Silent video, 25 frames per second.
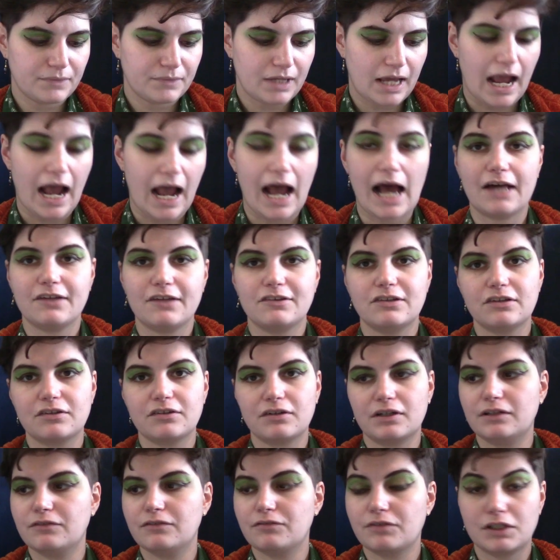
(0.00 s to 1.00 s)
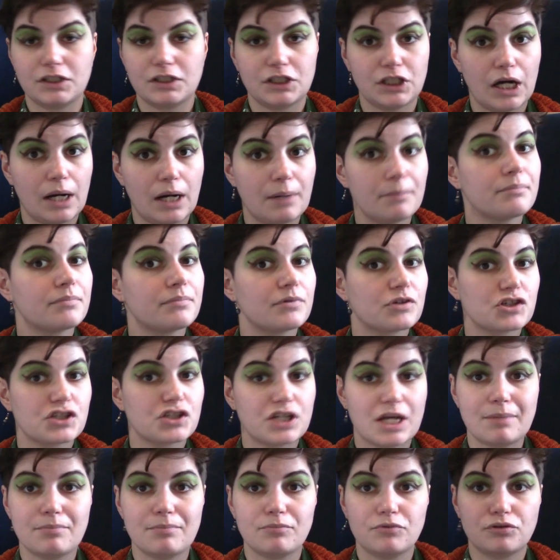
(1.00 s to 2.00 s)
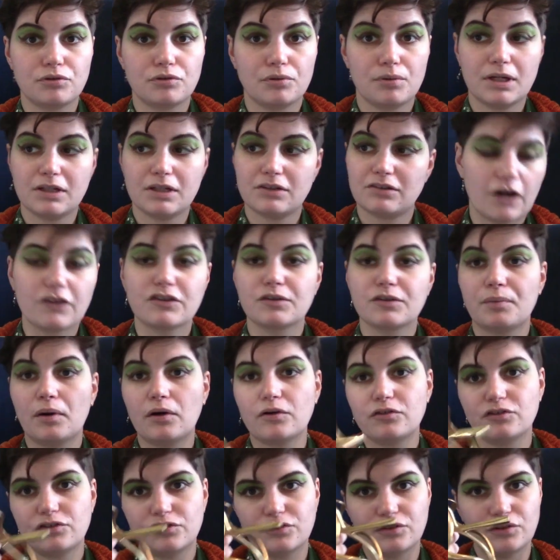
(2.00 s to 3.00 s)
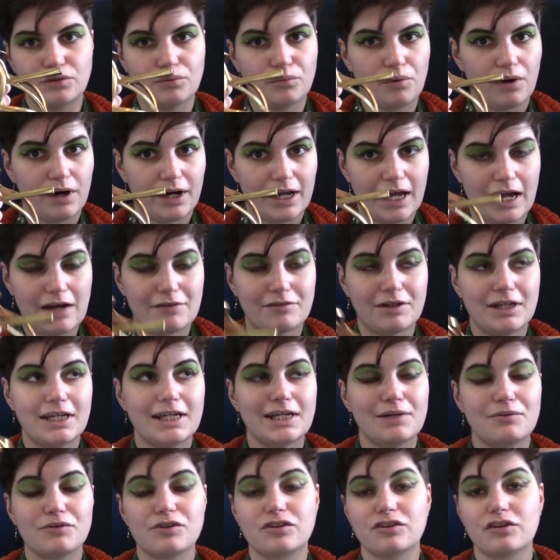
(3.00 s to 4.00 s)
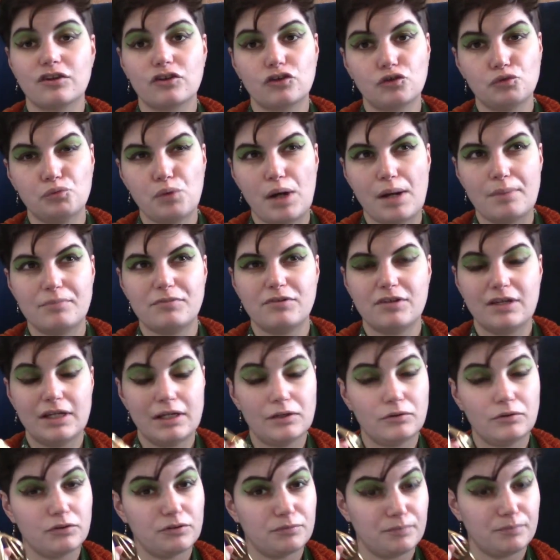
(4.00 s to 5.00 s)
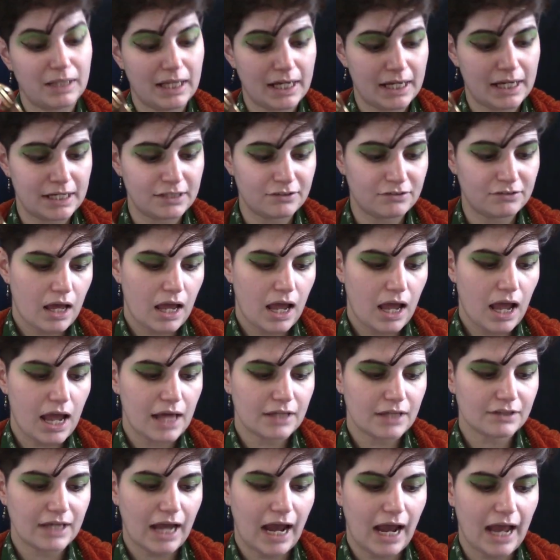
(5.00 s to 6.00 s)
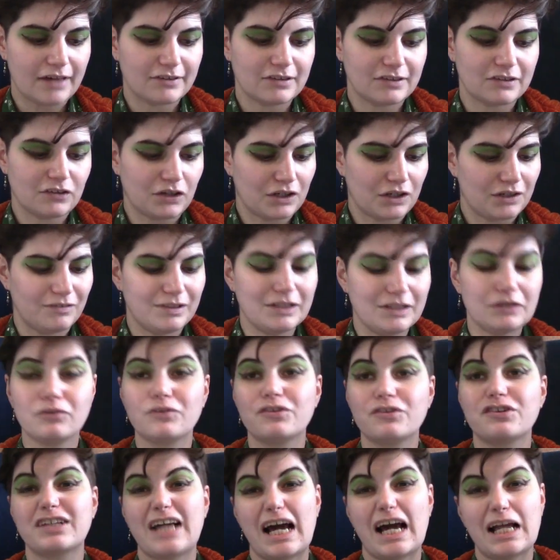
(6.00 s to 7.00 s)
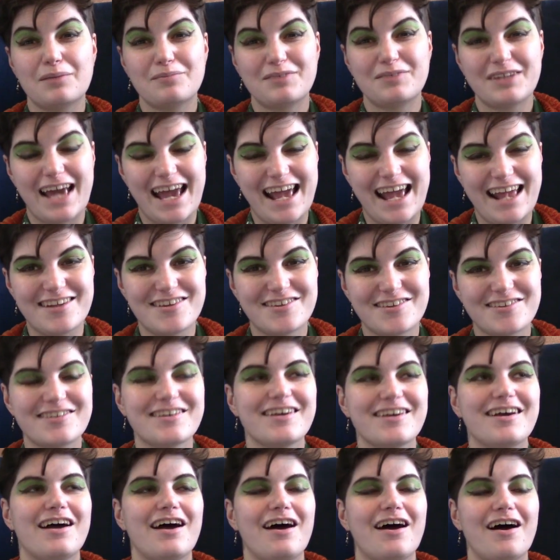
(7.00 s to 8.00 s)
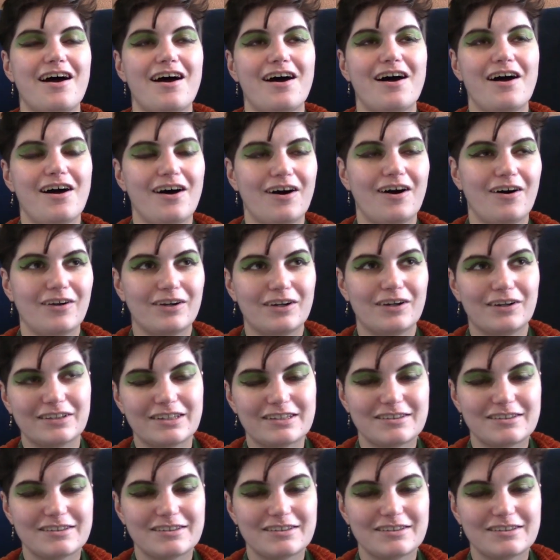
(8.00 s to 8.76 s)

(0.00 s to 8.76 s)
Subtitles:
It has this kind of cup shape to it as opposed to what I have here, which is a swept hilt blade, and it has this kind of little scalloped edge along the